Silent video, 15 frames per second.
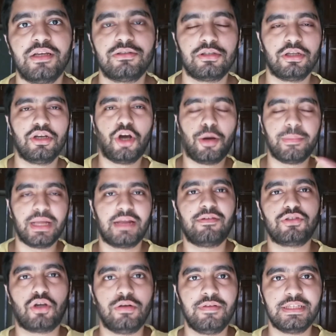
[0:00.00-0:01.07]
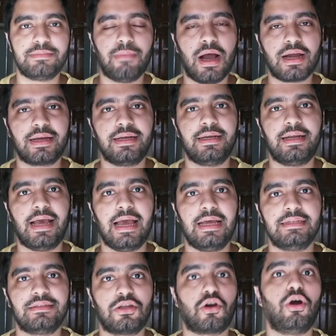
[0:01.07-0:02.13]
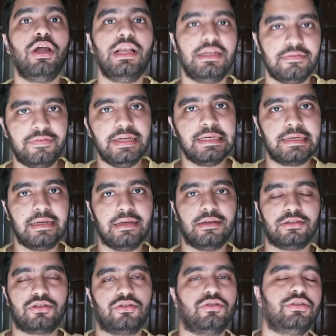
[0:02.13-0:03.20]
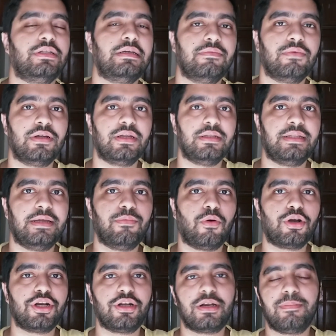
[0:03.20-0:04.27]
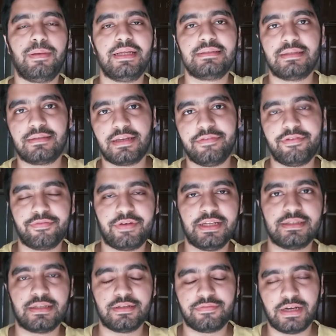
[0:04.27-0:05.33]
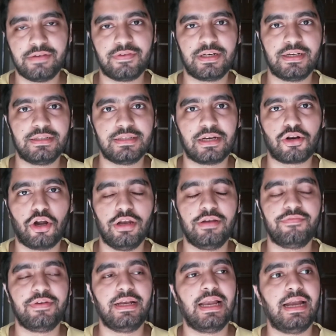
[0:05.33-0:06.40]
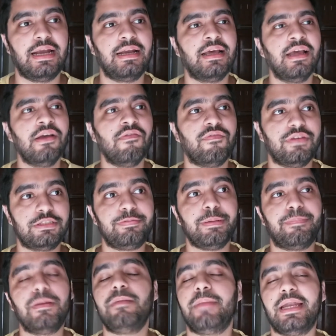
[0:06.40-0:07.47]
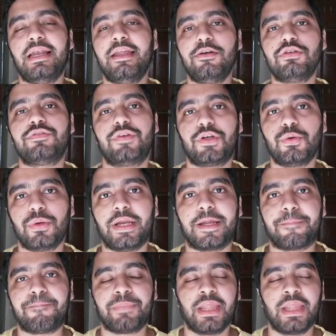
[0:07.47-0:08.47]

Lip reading: So the Dominar was always marketed as a Royal Enfield killer. So they wanted to replace the 350s and the 500s that Royal Enfield had, which people mainly used for touring.